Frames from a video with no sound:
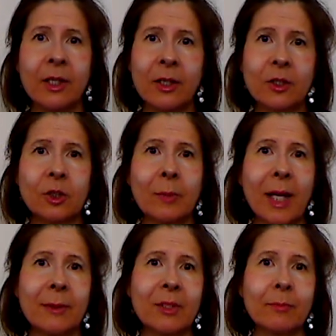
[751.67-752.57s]
So
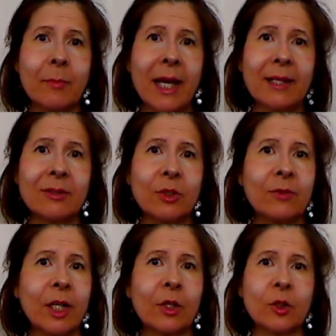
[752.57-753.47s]
my men, you've
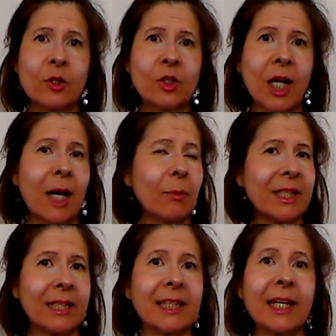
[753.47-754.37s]
done a good job. We
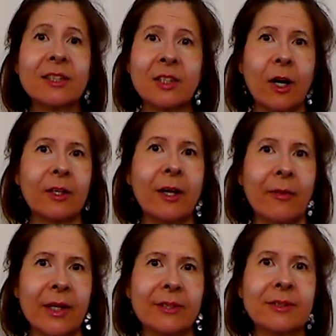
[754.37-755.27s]
need to get started on
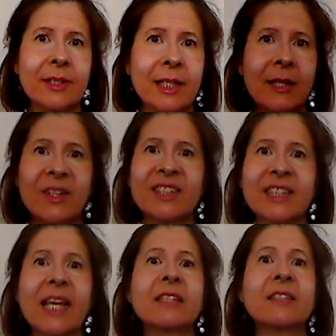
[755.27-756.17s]
this. This is
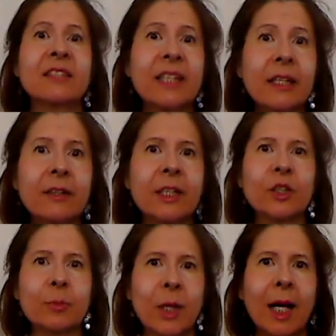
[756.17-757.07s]
a
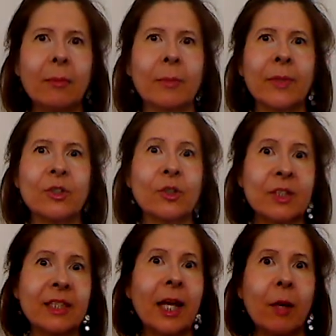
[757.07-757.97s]
serious problem, as you
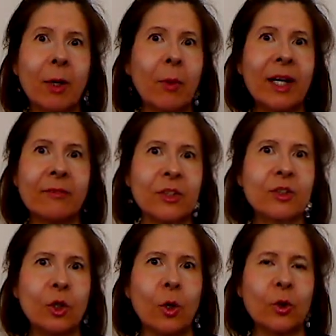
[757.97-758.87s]
can tell by what I've
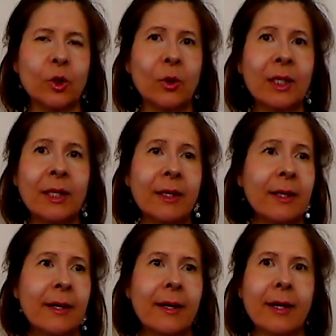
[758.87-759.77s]
just told you.
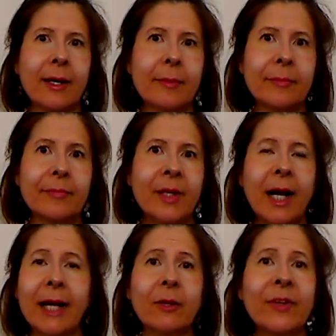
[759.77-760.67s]

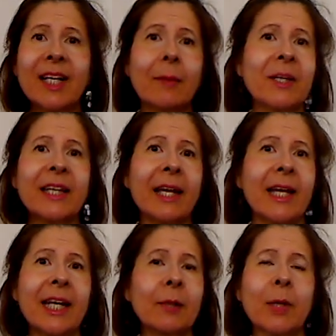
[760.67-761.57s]
I don't think I'm going to get
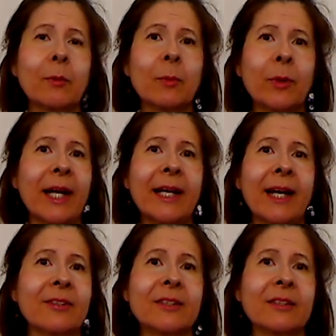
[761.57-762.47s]
anywhere with Bright
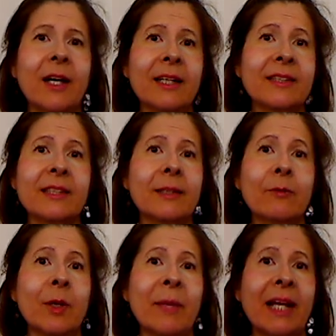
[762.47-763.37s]
House as long as it
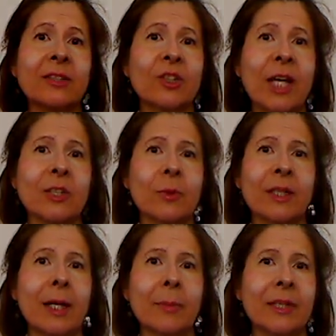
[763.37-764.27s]
remains a
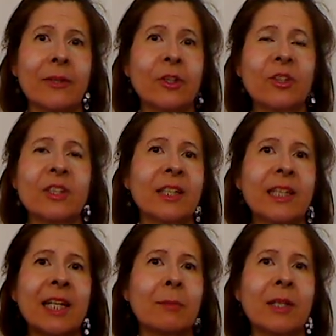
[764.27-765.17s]
Jesuit company. They're just going
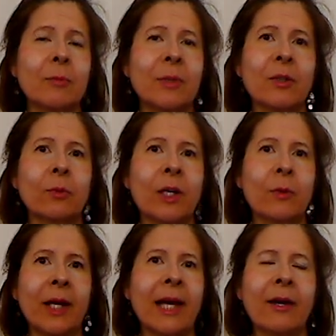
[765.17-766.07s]
to keep giving me the
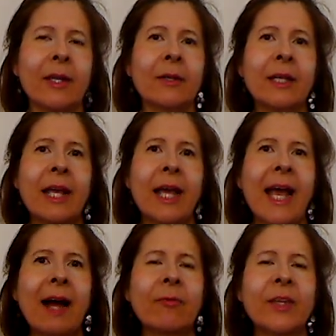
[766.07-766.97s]
runaround and
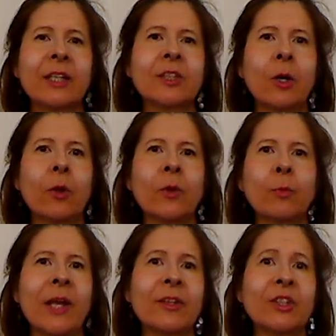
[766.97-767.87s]
have things go
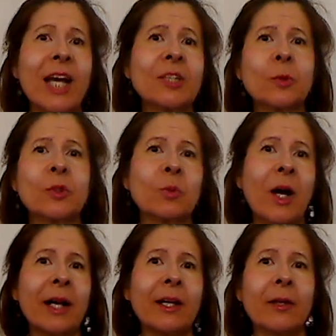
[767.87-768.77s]
the way the Jesuits
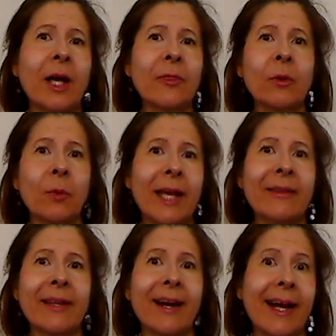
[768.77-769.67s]
want and not the
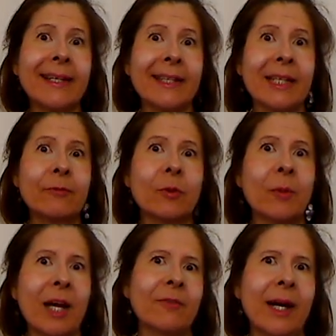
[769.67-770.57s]
way that I need for
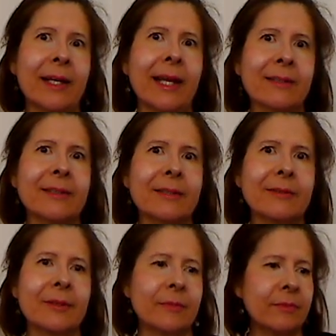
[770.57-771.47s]
my
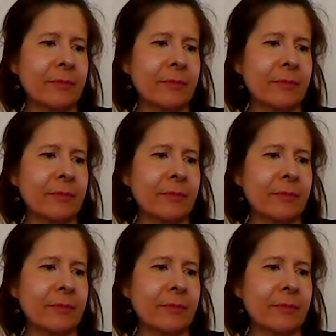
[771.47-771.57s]
finances.